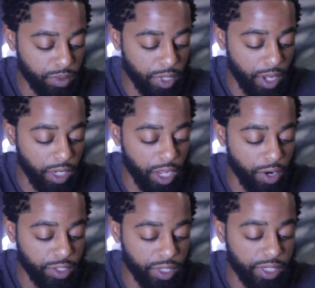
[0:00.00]

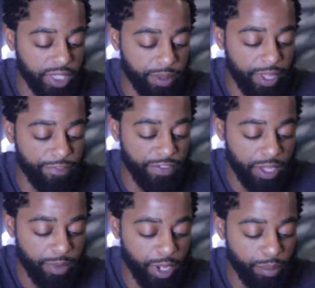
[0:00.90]
learn to accept their
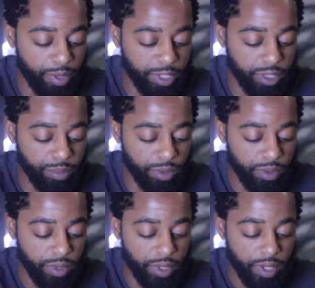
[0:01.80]
female
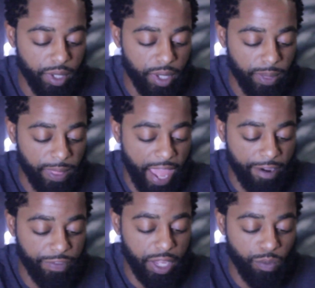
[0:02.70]
principle, the
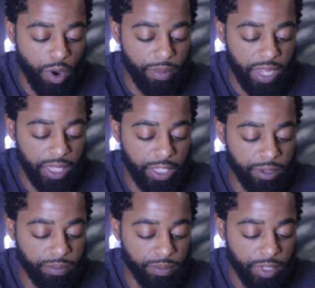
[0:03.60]
African woman in
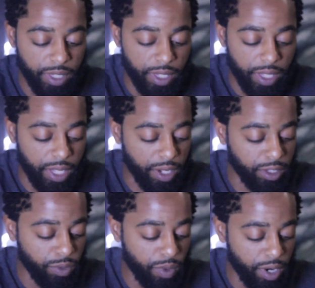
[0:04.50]
them. In
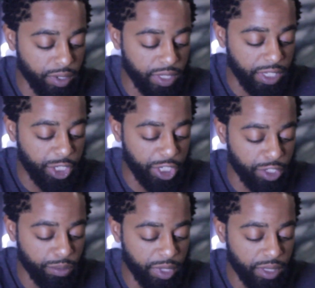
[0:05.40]
other words, his
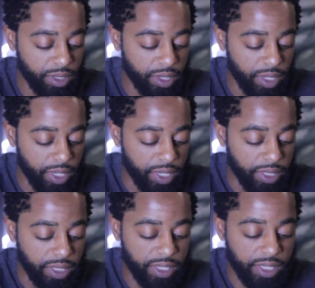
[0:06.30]
gentleman.
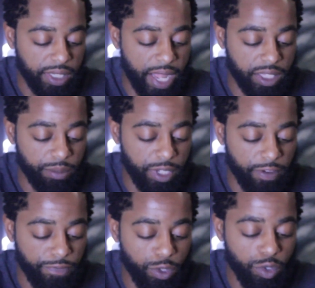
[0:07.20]
This is not to be
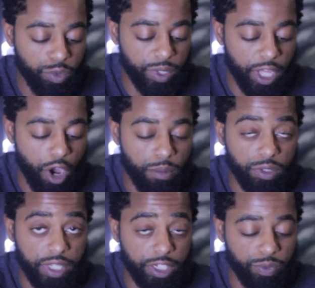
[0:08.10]
confused with
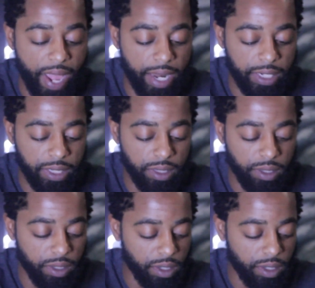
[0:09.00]
homosexuality.